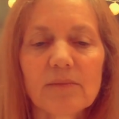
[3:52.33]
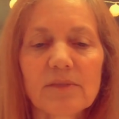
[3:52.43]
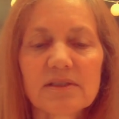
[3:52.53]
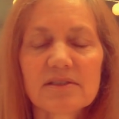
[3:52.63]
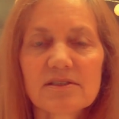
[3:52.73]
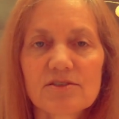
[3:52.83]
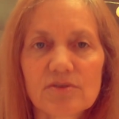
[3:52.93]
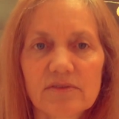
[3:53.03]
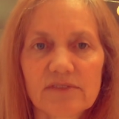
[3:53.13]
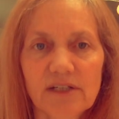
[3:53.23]
But this is
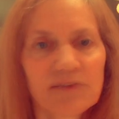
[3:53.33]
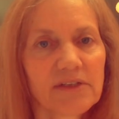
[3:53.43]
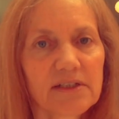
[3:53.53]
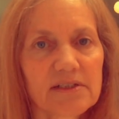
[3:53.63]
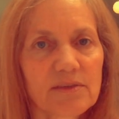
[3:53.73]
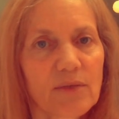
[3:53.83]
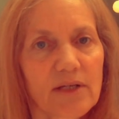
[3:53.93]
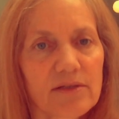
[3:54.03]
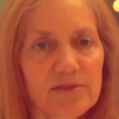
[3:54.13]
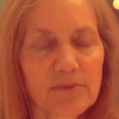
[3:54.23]
sort of delving into one
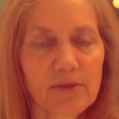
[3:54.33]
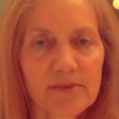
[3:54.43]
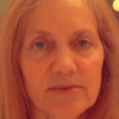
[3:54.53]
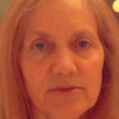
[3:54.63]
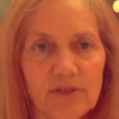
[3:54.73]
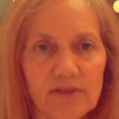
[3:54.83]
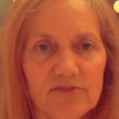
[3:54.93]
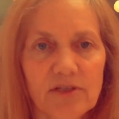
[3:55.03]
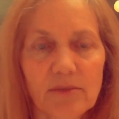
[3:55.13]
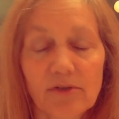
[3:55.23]
of those moments when you have
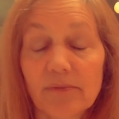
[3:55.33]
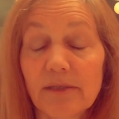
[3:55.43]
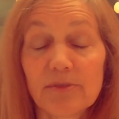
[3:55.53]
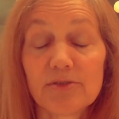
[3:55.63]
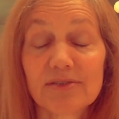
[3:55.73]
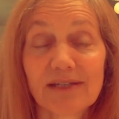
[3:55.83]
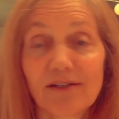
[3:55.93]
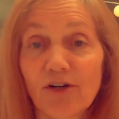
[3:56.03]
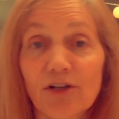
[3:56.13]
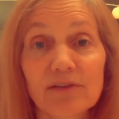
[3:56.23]
trouble. Maybe you
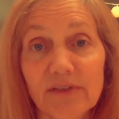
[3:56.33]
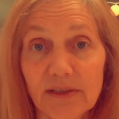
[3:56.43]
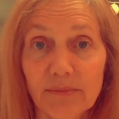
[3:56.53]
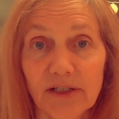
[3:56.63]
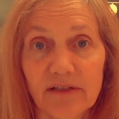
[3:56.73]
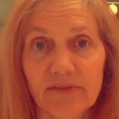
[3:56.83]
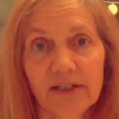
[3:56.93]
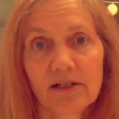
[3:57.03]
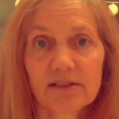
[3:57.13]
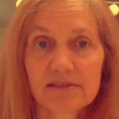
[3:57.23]
say all of the above. I
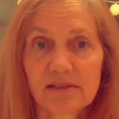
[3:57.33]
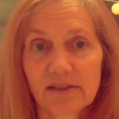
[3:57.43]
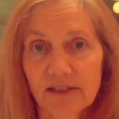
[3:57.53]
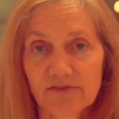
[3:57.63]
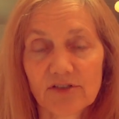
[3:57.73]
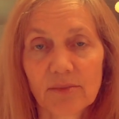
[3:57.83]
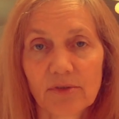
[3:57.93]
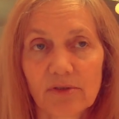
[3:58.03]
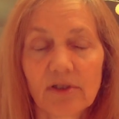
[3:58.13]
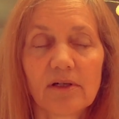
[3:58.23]
constantly have
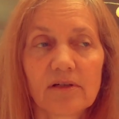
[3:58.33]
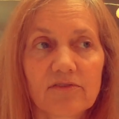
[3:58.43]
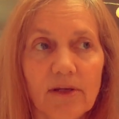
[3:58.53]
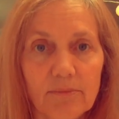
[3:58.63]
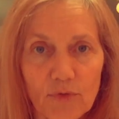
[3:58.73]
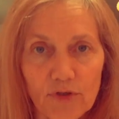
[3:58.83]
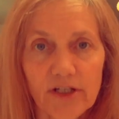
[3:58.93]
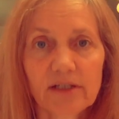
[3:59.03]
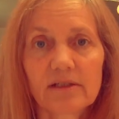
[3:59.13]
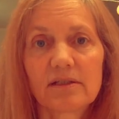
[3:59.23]
trouble from
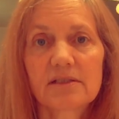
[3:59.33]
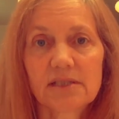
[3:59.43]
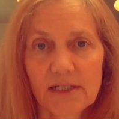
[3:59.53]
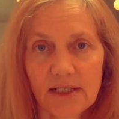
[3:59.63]
morning to